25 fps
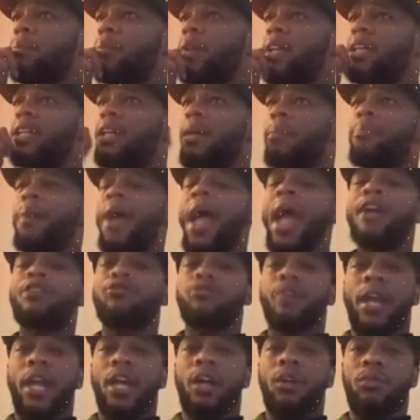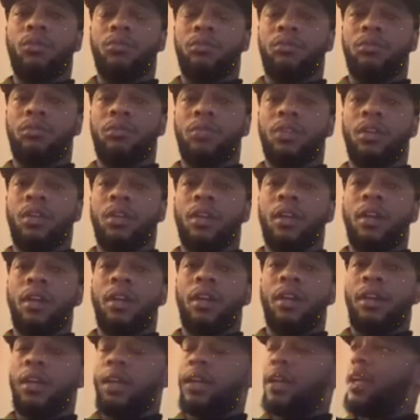but in your background,
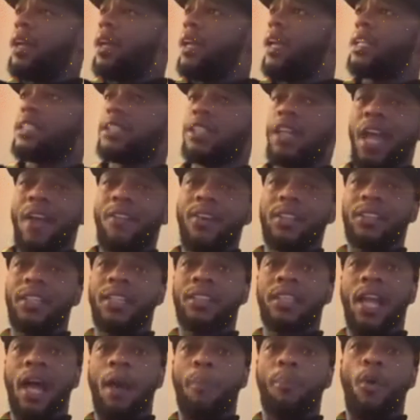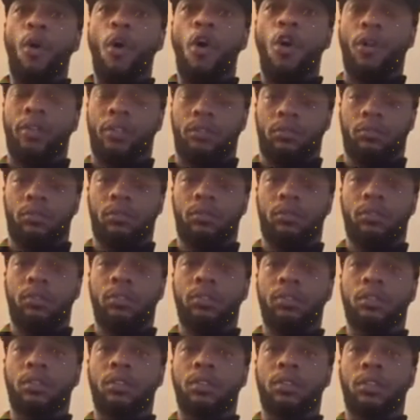it's everything that I bought.
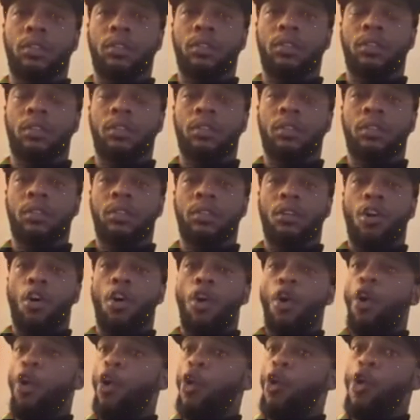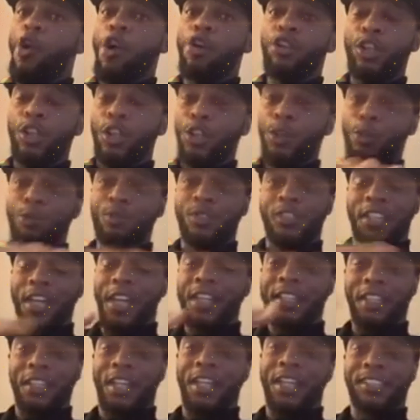All of the
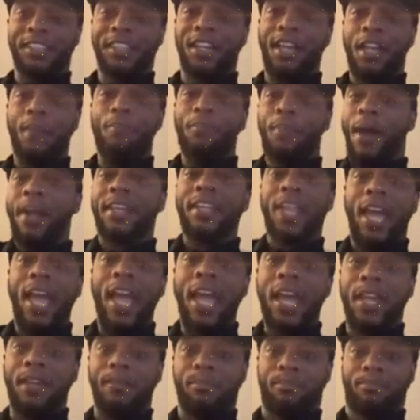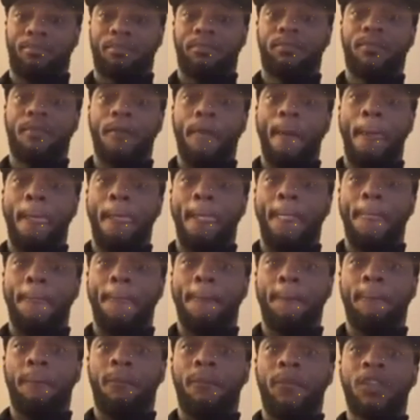utilities are in my name.
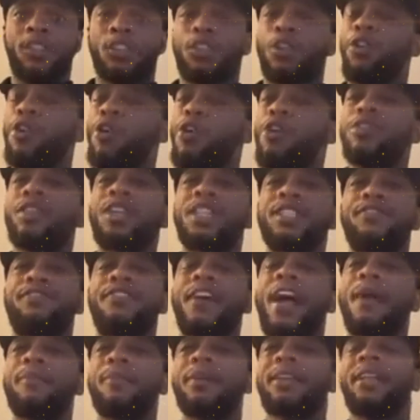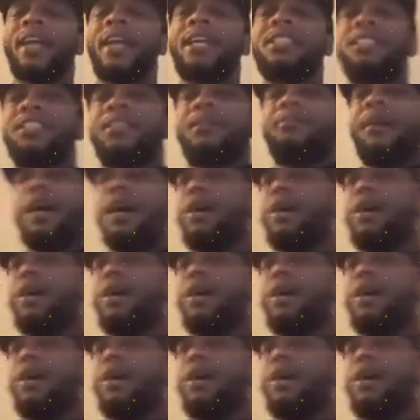So all of this fabrication